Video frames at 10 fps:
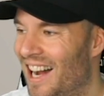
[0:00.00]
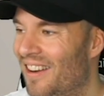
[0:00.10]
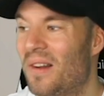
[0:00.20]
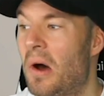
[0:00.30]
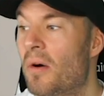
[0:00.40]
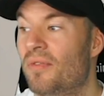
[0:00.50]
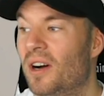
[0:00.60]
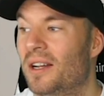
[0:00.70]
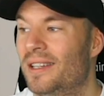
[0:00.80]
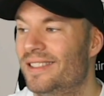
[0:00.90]
I don't know
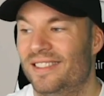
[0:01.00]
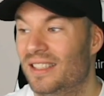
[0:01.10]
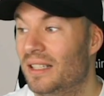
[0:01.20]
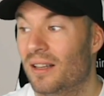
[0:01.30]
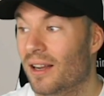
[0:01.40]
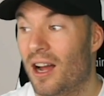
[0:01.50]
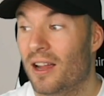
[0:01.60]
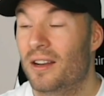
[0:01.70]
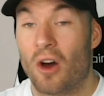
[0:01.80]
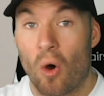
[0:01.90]
if I...
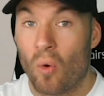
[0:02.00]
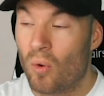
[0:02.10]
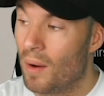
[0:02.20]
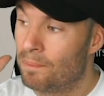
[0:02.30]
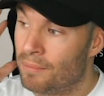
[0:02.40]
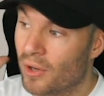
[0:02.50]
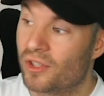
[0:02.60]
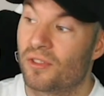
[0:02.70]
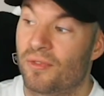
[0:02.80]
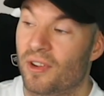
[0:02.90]
Like, I know a
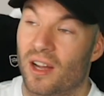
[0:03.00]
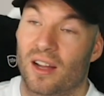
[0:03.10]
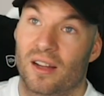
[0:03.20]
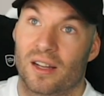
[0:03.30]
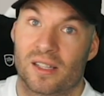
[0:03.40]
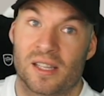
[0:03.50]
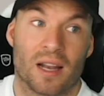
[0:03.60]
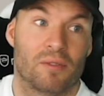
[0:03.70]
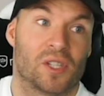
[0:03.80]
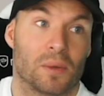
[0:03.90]
bunch of
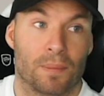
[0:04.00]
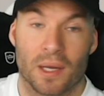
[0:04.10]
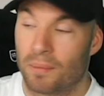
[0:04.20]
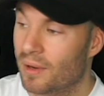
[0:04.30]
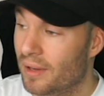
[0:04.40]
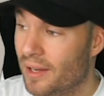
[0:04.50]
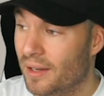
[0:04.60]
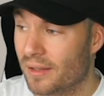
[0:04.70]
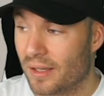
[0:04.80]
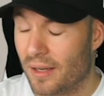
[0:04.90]
television people
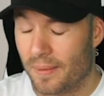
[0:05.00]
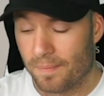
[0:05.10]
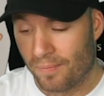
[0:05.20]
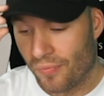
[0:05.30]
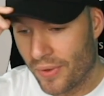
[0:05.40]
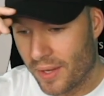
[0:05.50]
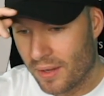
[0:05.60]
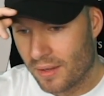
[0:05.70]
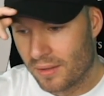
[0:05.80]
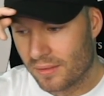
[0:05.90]
and...
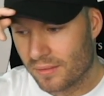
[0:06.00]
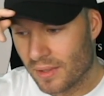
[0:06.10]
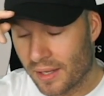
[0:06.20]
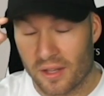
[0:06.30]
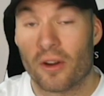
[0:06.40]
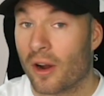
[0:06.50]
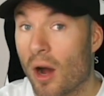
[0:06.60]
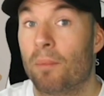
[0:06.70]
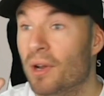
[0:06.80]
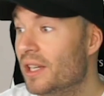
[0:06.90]
like, there
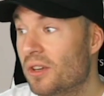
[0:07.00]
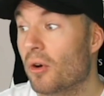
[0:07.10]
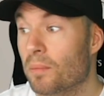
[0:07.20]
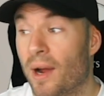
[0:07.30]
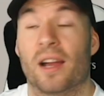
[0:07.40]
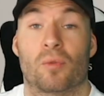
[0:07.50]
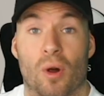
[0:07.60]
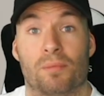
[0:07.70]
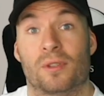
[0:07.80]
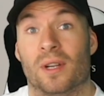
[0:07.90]
are companies going
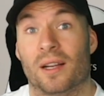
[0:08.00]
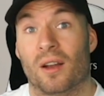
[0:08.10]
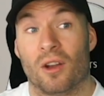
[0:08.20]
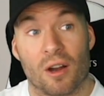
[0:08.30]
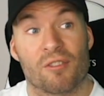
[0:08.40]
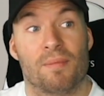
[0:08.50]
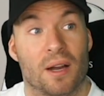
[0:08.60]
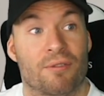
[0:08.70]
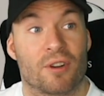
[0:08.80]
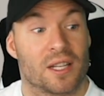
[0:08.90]
bankrupt. Like, a lot of
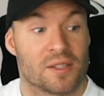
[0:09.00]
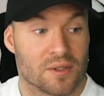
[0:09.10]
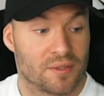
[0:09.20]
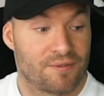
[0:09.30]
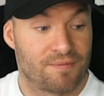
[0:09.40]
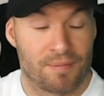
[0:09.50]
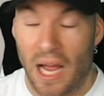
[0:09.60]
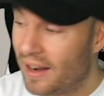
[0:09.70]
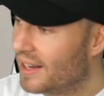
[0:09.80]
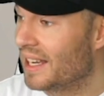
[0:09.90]
my friends are
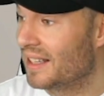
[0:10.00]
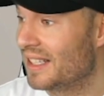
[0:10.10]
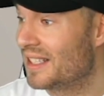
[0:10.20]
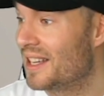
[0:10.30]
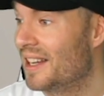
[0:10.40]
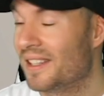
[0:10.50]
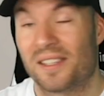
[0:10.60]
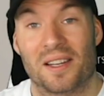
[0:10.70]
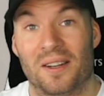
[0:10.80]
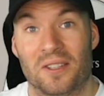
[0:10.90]
panicking these days.